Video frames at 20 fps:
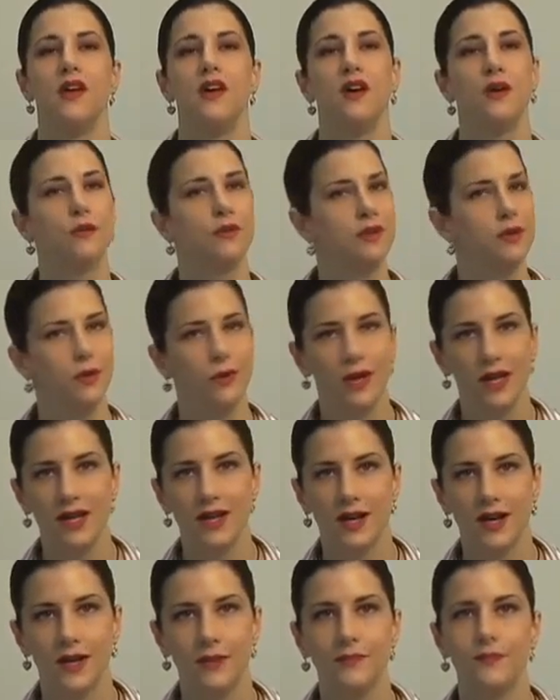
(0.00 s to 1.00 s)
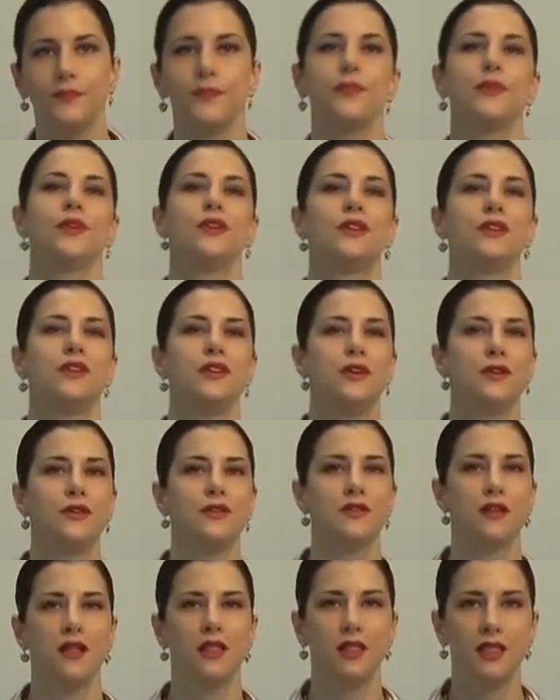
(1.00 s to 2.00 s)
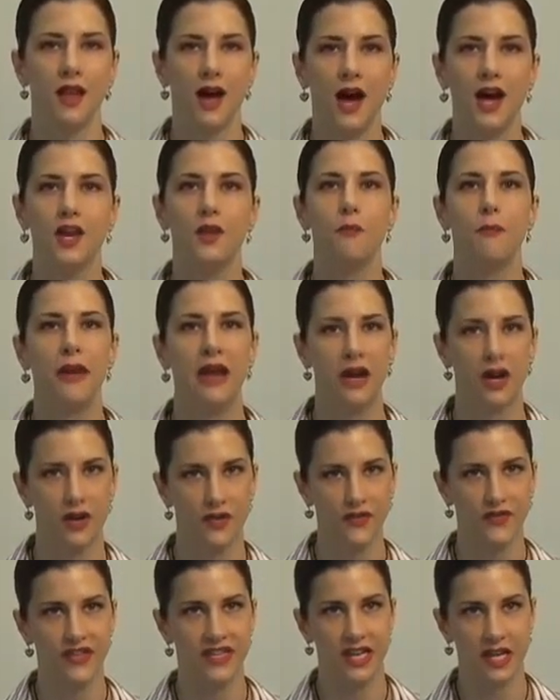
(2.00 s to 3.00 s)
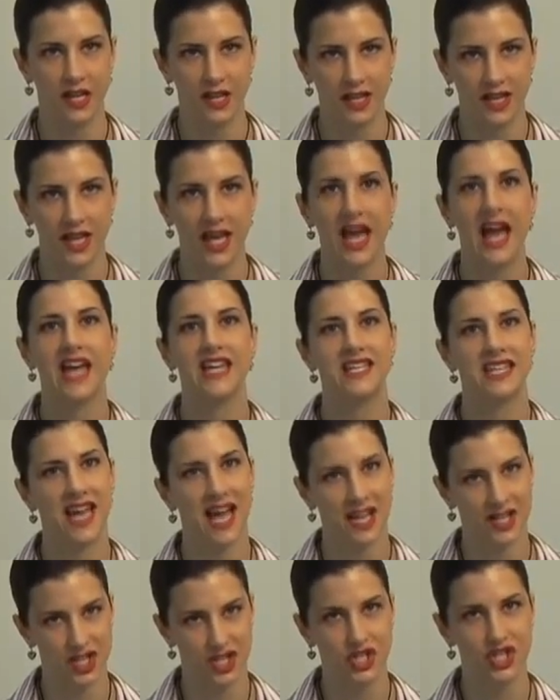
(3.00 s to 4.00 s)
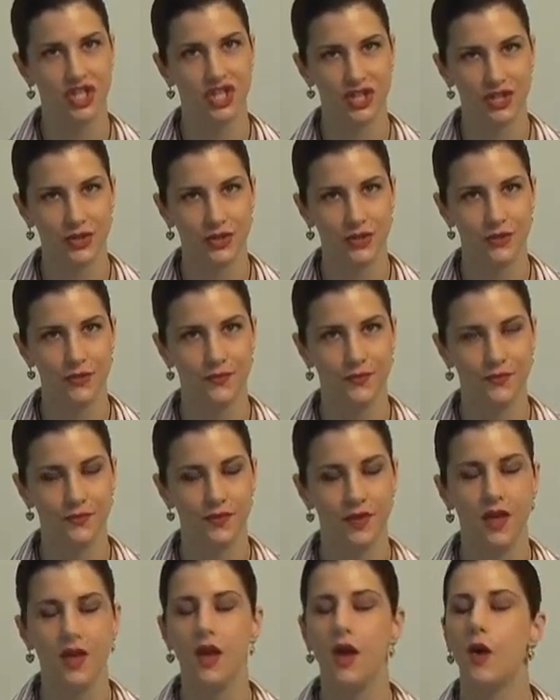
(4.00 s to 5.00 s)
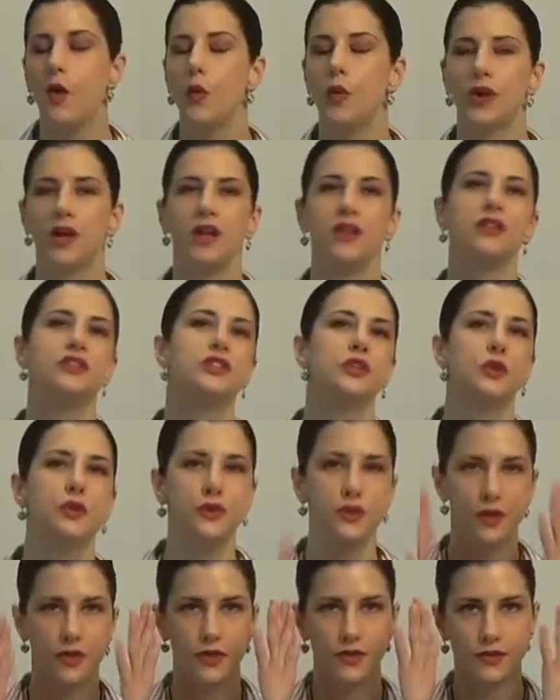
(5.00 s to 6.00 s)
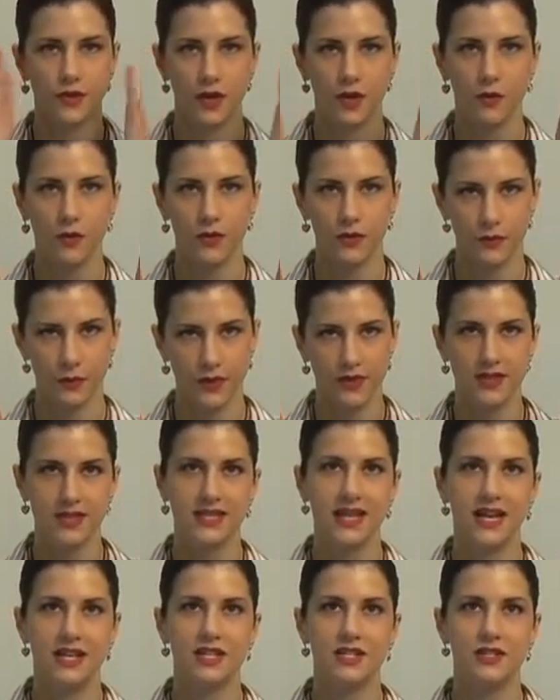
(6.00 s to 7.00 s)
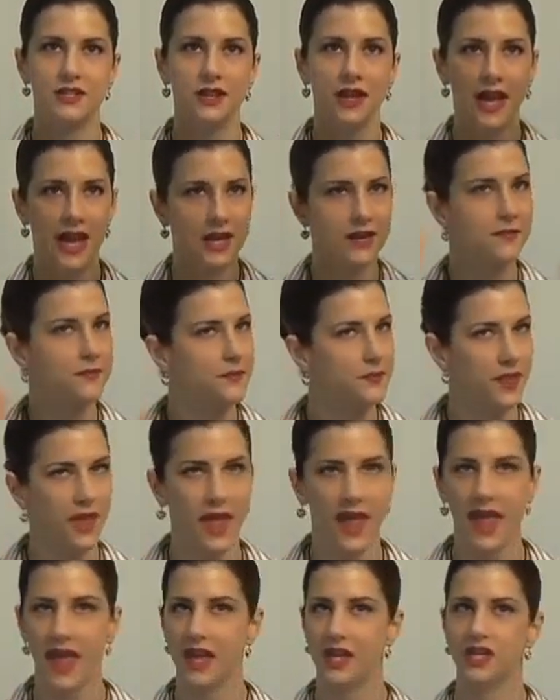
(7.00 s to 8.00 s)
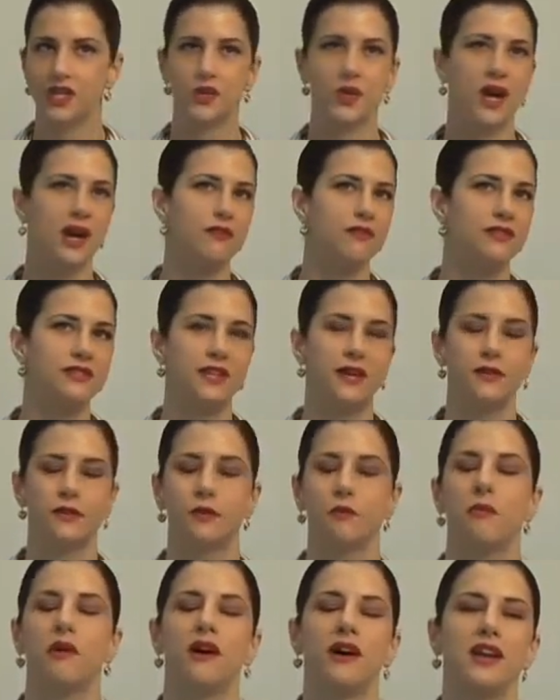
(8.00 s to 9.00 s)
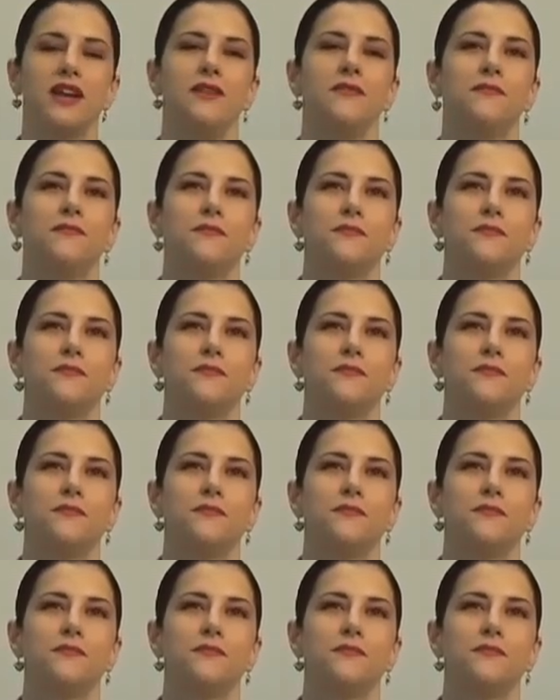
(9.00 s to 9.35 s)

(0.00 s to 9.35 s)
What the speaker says: When you wake up, you're going to notice a lot of paraphernalia attached to you. What I'll do is I'll start with what's attached to your head and travel down your body.